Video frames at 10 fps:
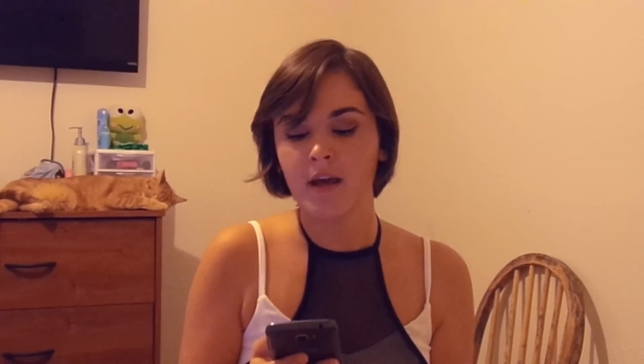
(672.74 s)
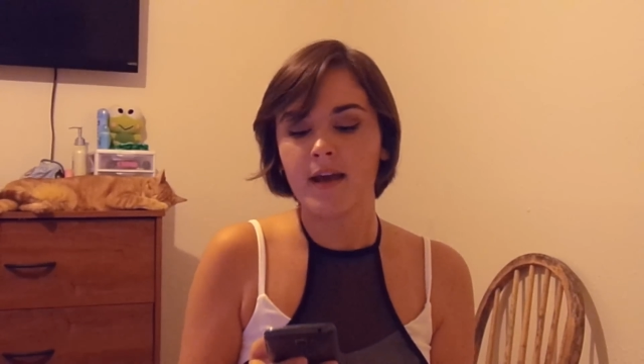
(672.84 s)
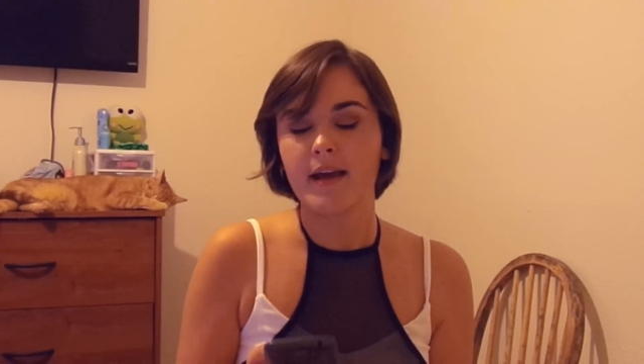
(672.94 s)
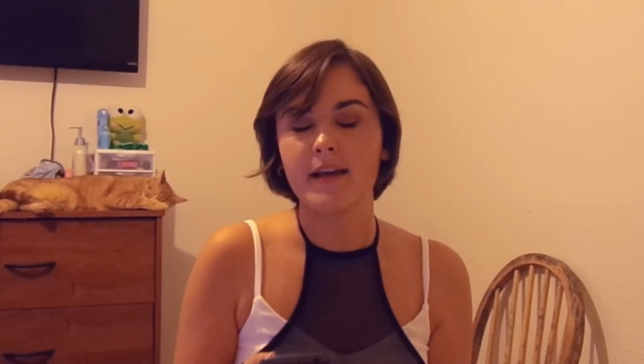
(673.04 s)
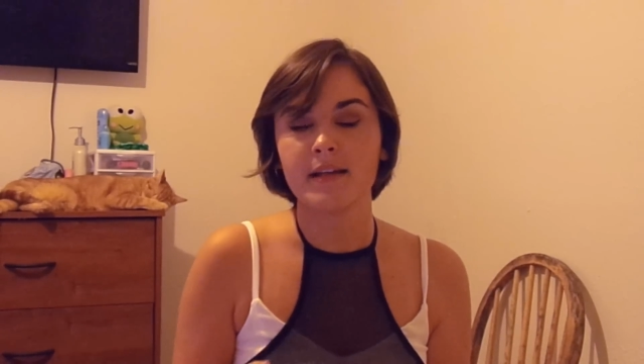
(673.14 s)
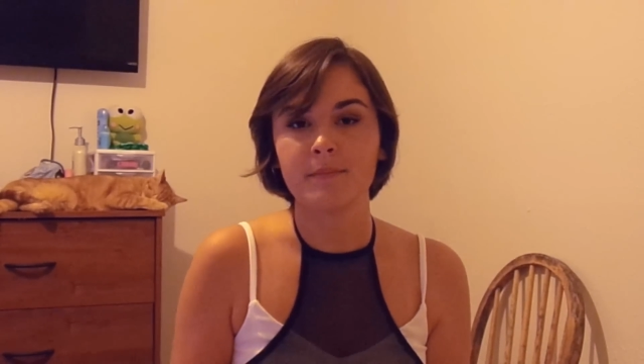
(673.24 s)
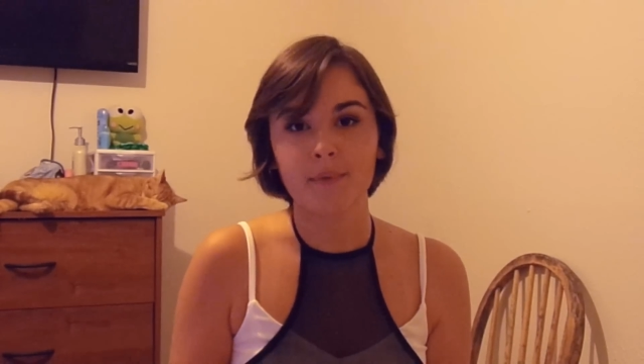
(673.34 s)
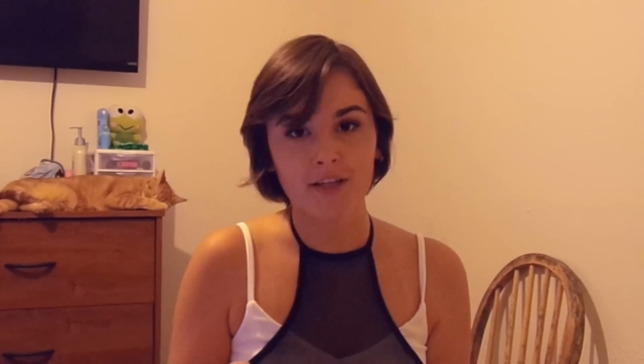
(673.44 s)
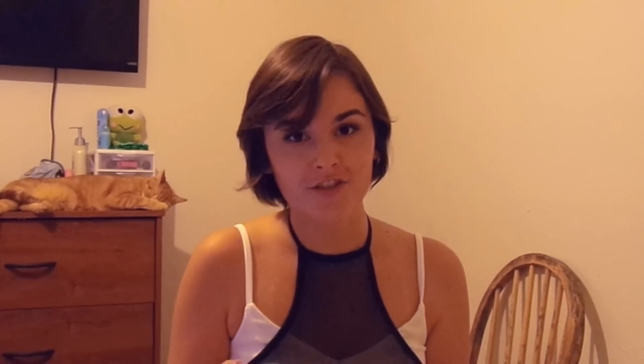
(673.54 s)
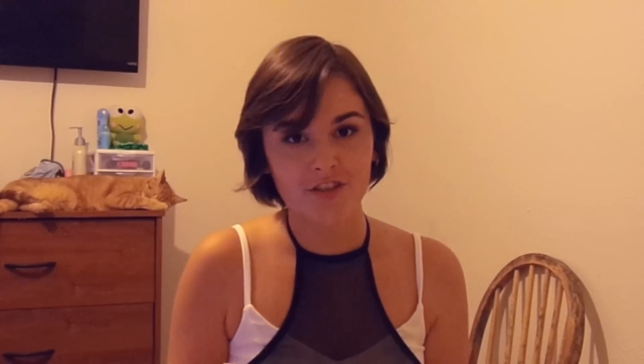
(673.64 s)

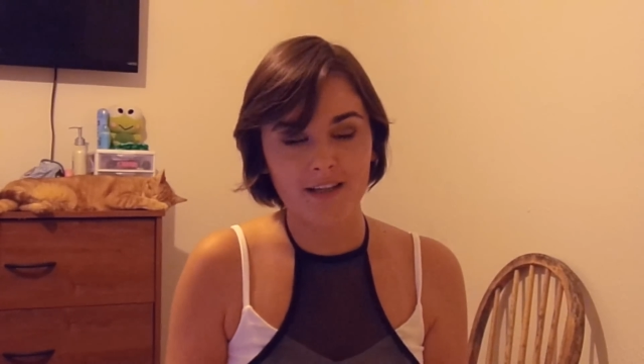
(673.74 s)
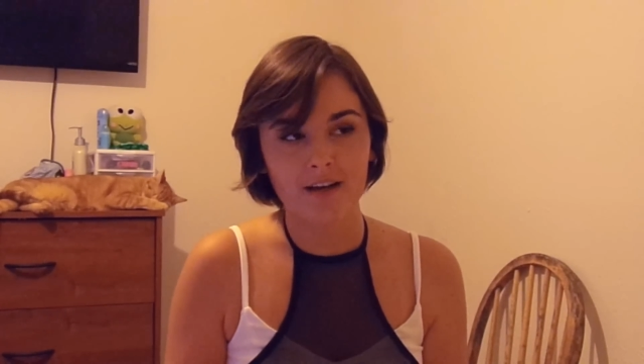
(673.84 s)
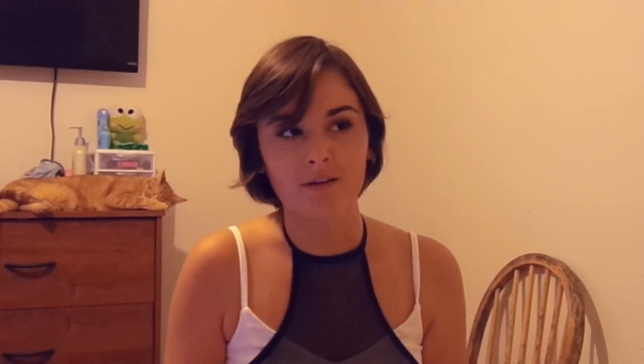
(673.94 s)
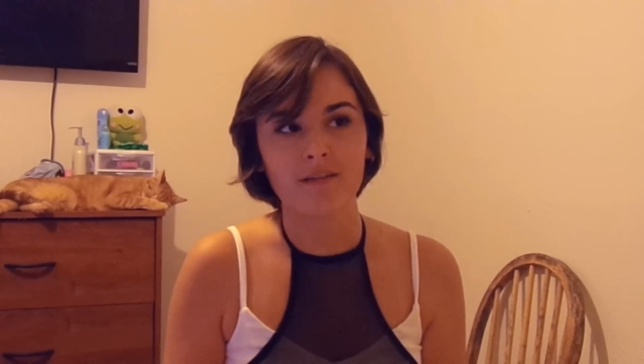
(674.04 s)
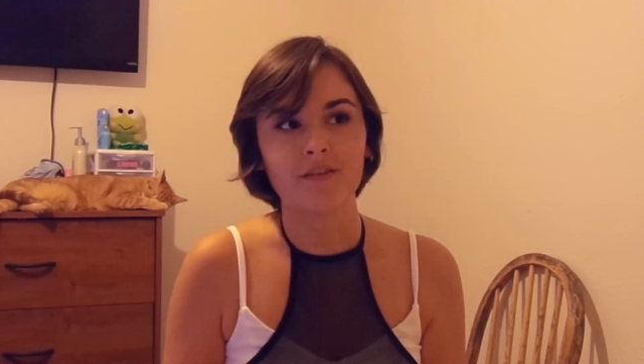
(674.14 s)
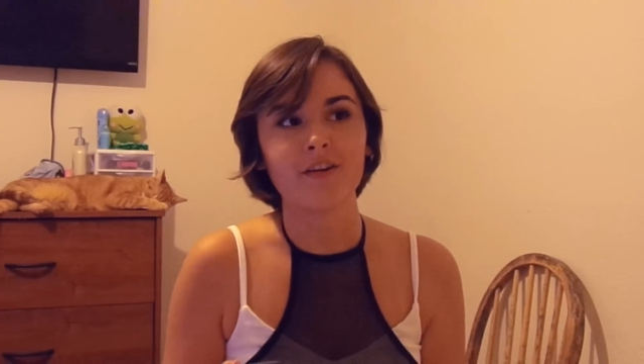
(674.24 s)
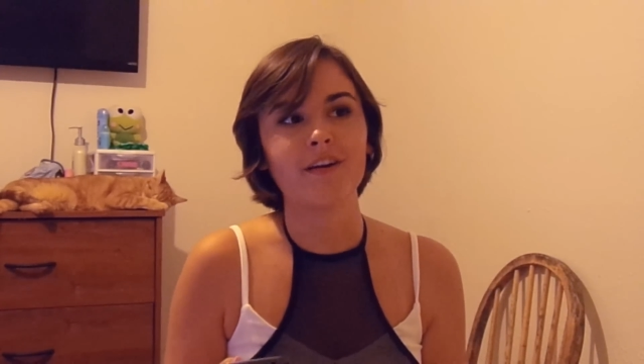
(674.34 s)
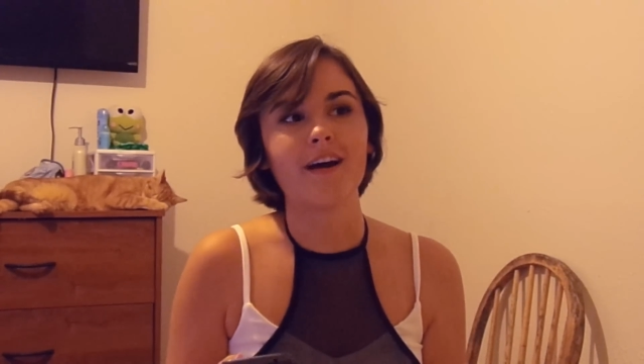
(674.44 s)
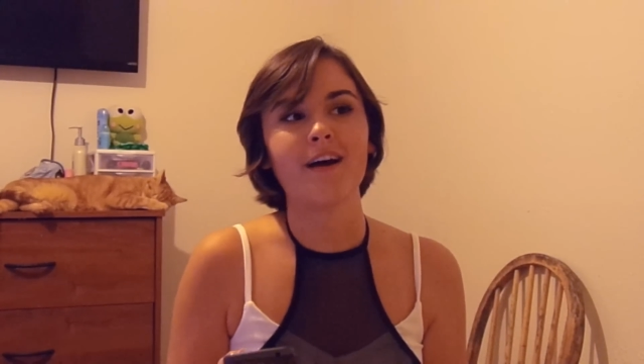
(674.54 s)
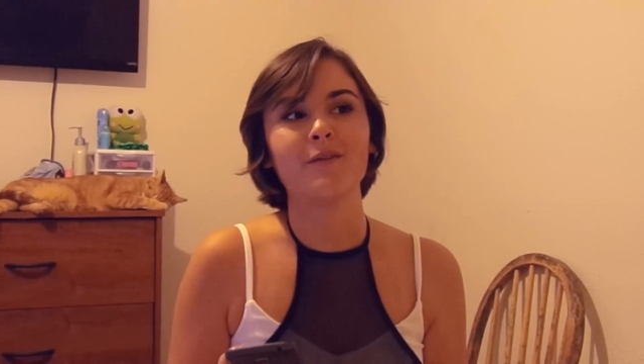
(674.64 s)
Animation, however,
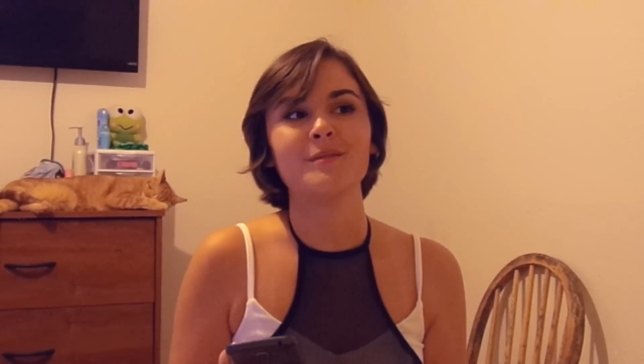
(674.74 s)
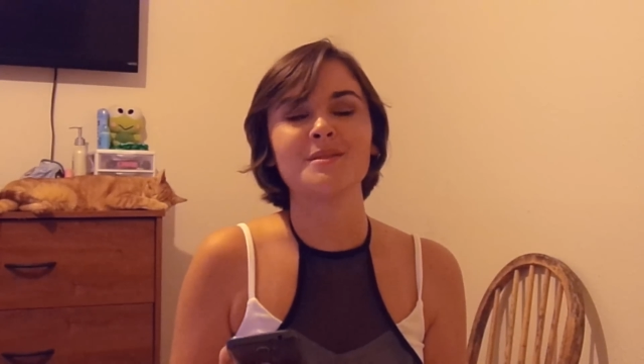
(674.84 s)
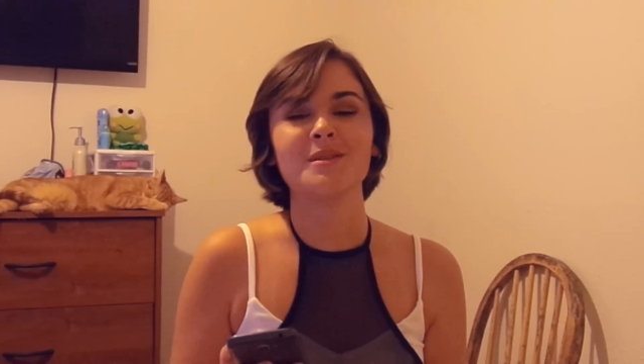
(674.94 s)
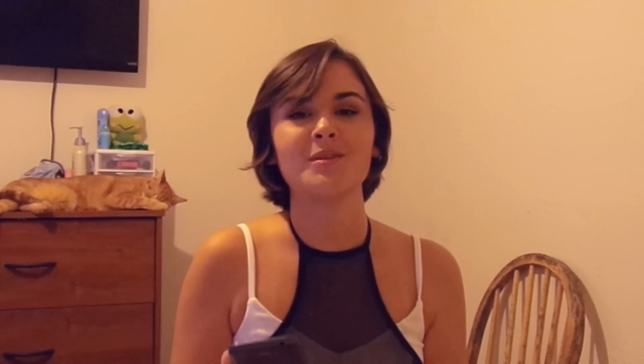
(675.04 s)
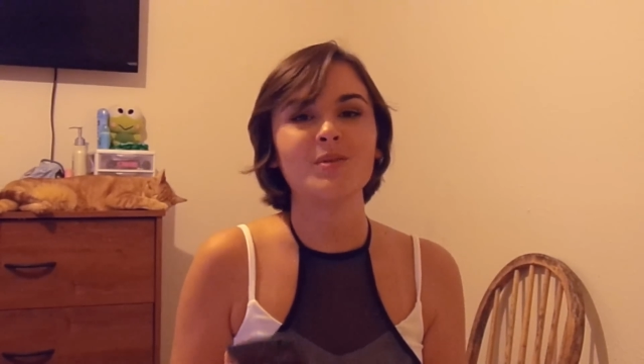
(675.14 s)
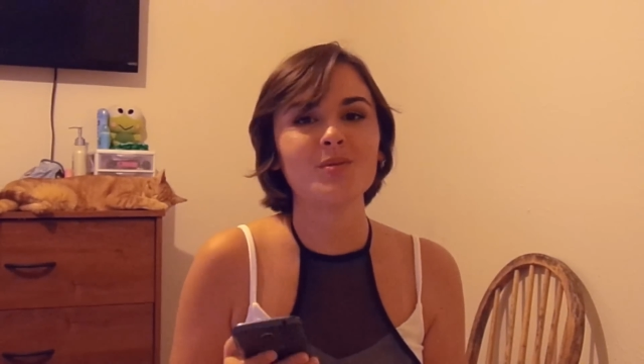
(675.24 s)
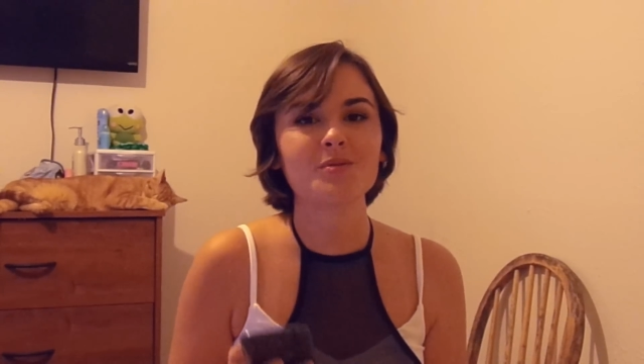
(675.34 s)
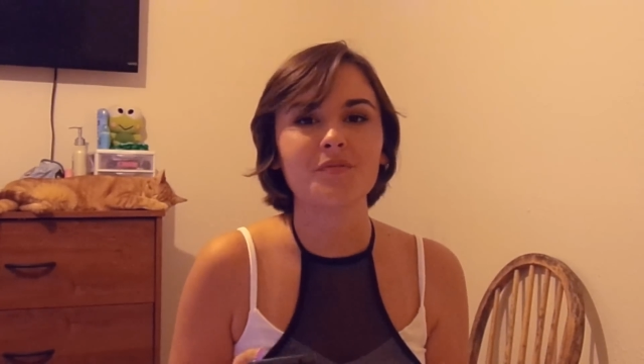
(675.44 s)
I was a huge